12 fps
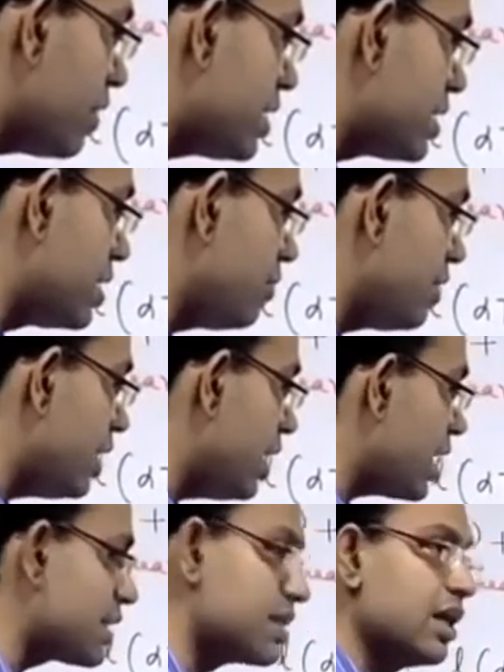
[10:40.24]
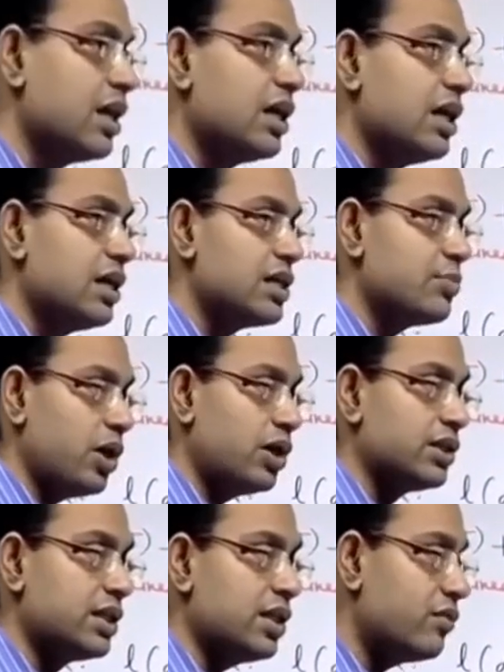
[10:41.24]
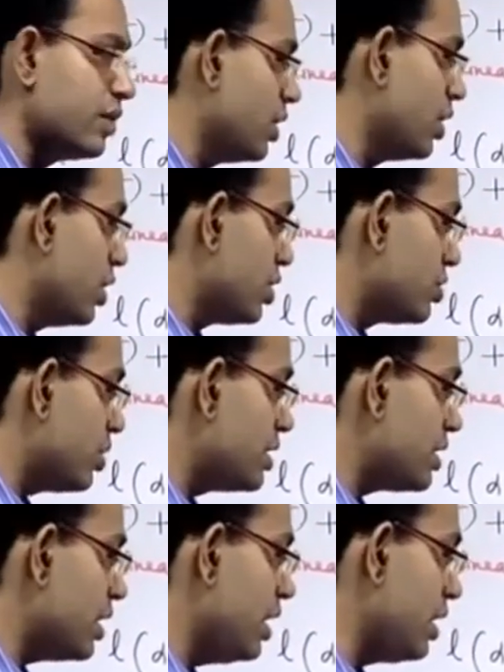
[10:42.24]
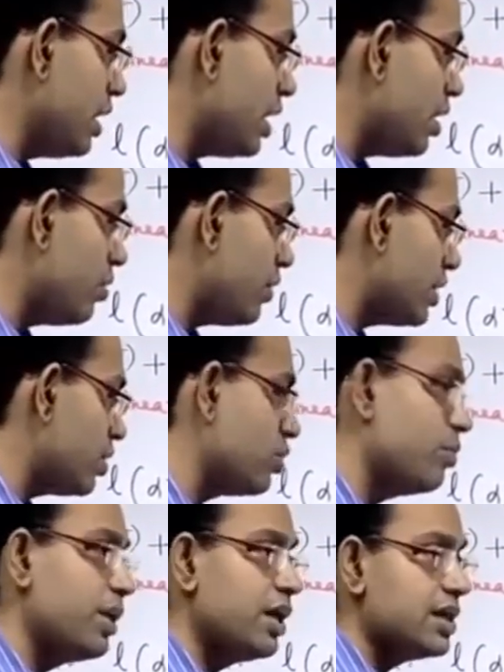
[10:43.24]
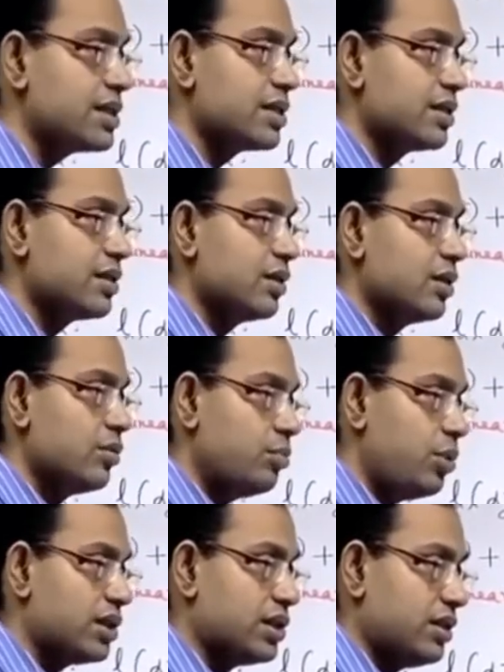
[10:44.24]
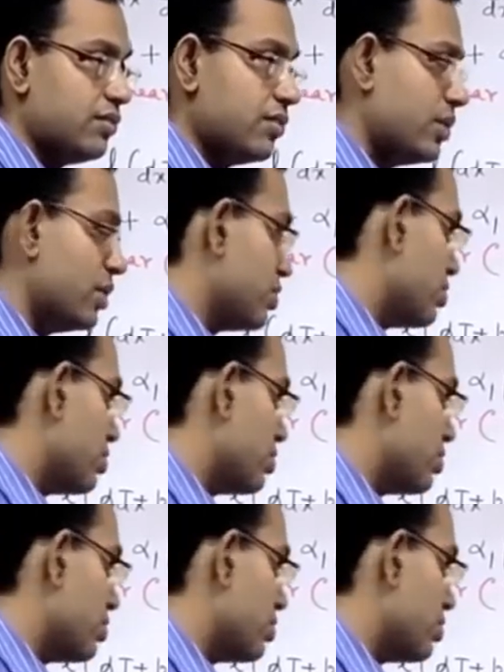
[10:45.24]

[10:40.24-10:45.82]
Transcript: is dv dx, it is positive. So its integral over the domain is positive. So